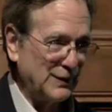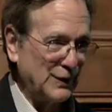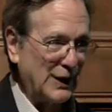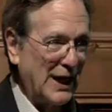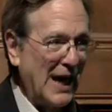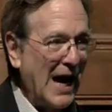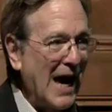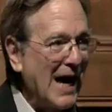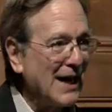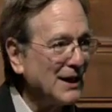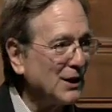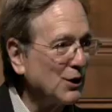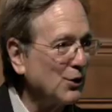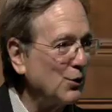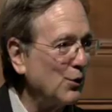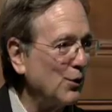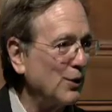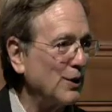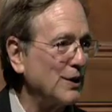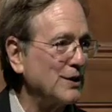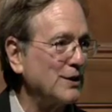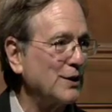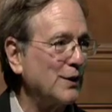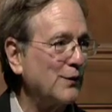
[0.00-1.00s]

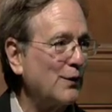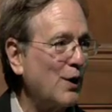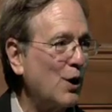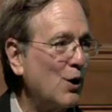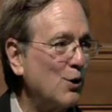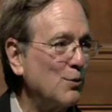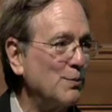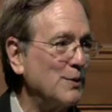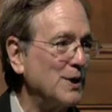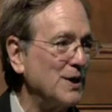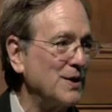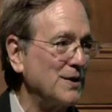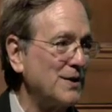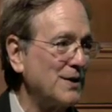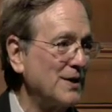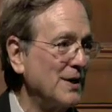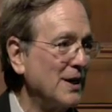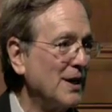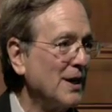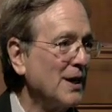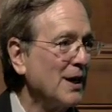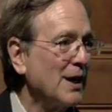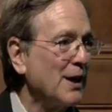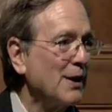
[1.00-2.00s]
categories of omens.
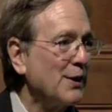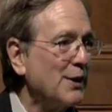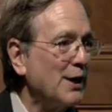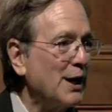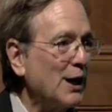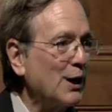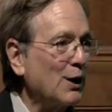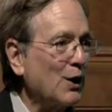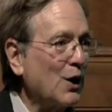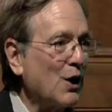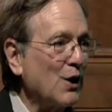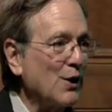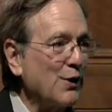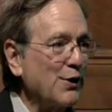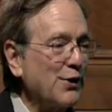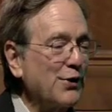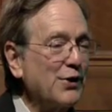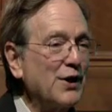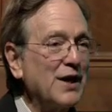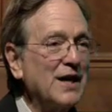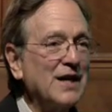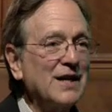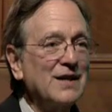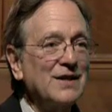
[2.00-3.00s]
There are
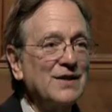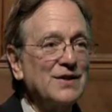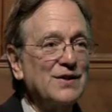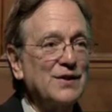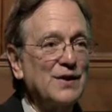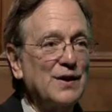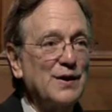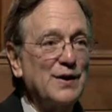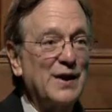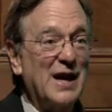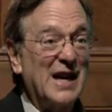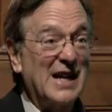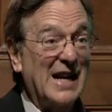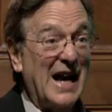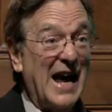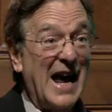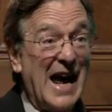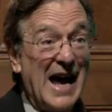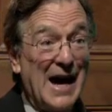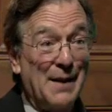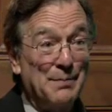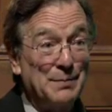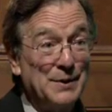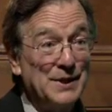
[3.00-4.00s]
things that
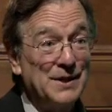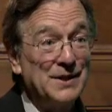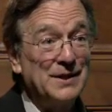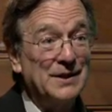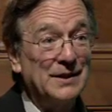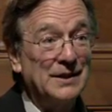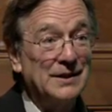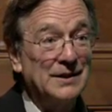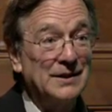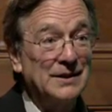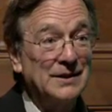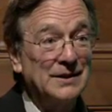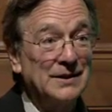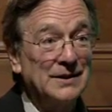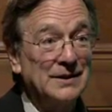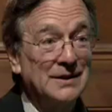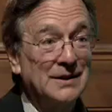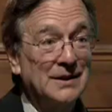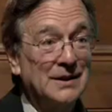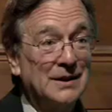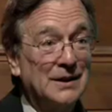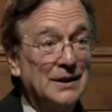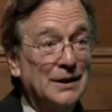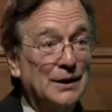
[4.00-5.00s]
happen,
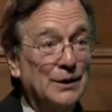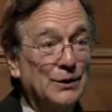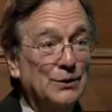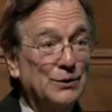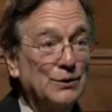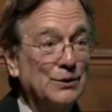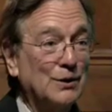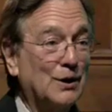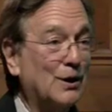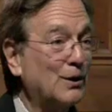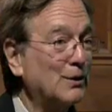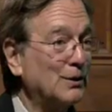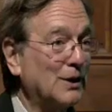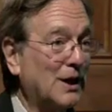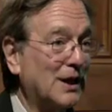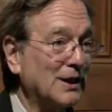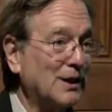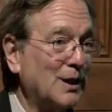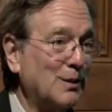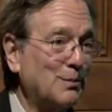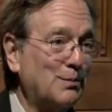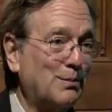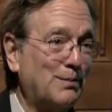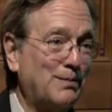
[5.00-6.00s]
you know,
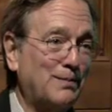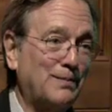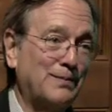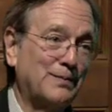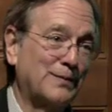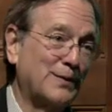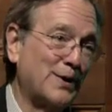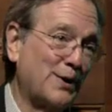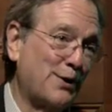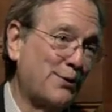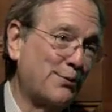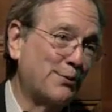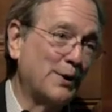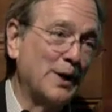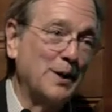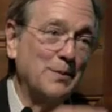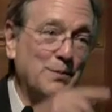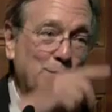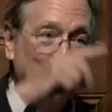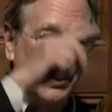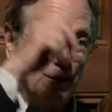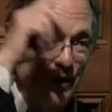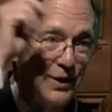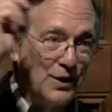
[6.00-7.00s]
like three
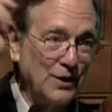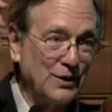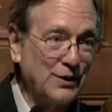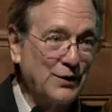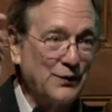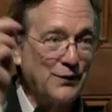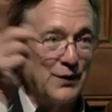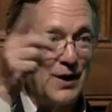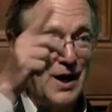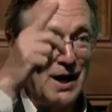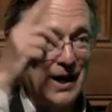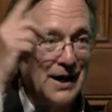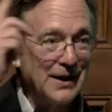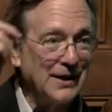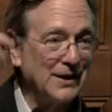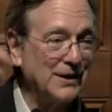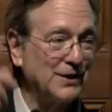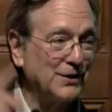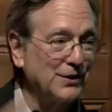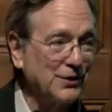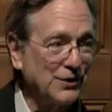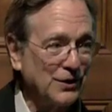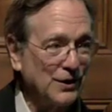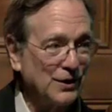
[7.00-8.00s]
birds flying
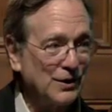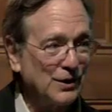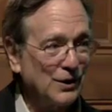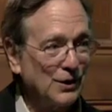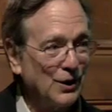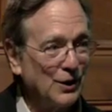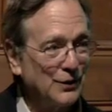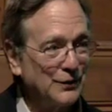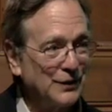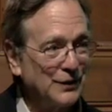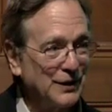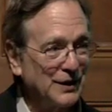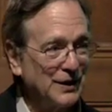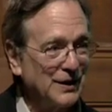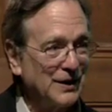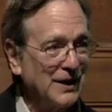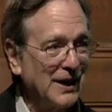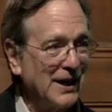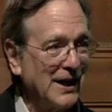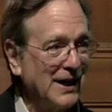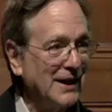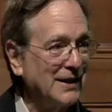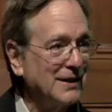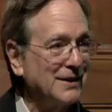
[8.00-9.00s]
in a circle over your
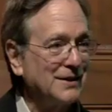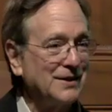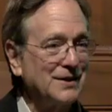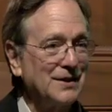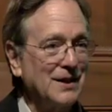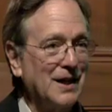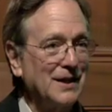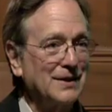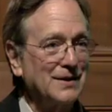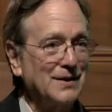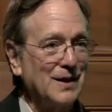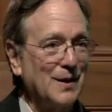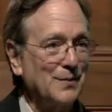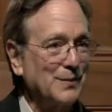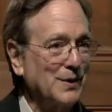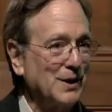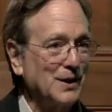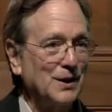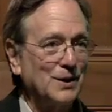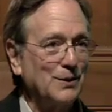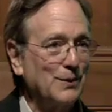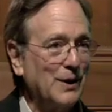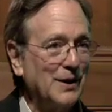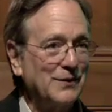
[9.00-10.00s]
head. It's not
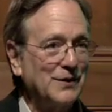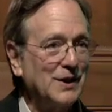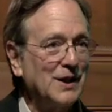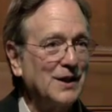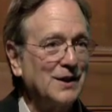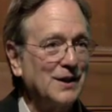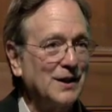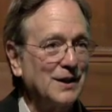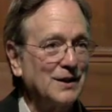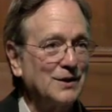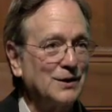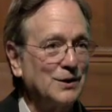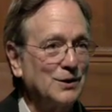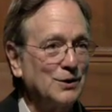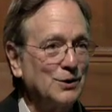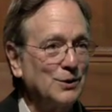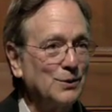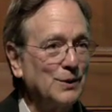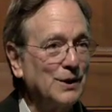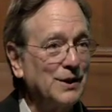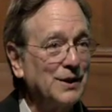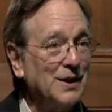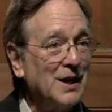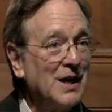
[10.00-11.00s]
something you have anything to do
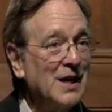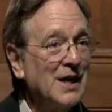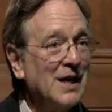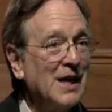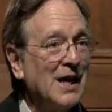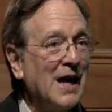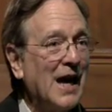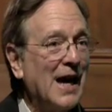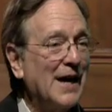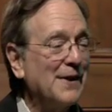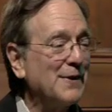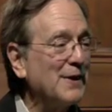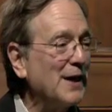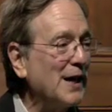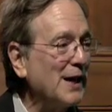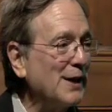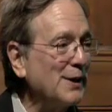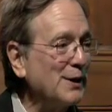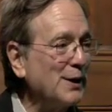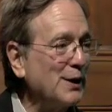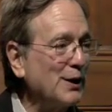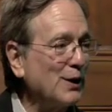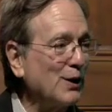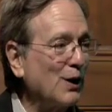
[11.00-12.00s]
with. And
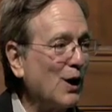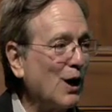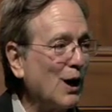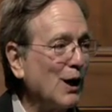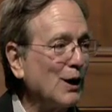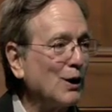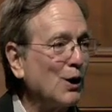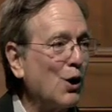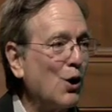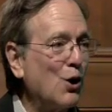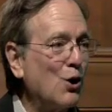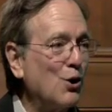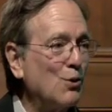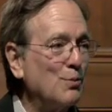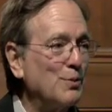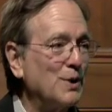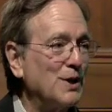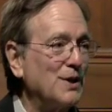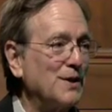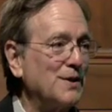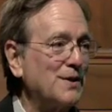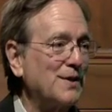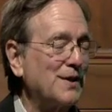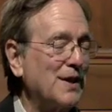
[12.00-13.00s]
then there are
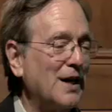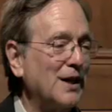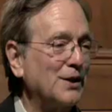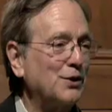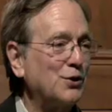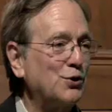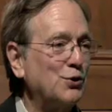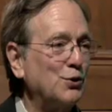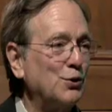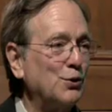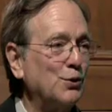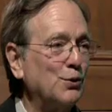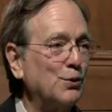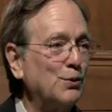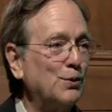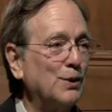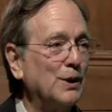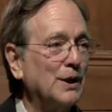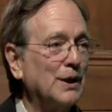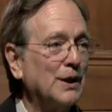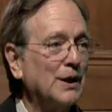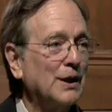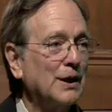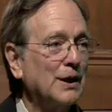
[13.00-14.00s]
omens that you